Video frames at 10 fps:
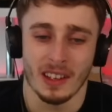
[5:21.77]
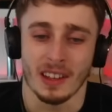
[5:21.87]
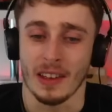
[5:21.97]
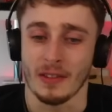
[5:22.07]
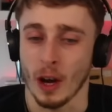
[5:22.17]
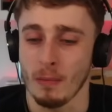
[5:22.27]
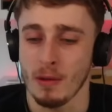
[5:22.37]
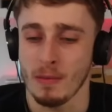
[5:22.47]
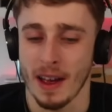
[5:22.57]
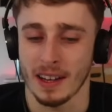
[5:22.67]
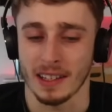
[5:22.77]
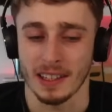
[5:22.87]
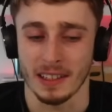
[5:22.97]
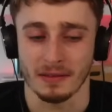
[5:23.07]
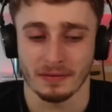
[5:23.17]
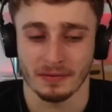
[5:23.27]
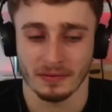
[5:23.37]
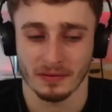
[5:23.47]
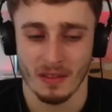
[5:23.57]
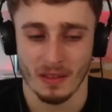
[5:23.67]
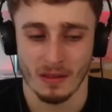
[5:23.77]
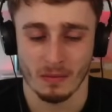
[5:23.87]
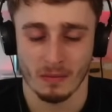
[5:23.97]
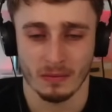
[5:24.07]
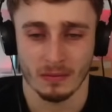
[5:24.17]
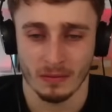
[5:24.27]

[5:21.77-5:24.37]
They've come prepared then.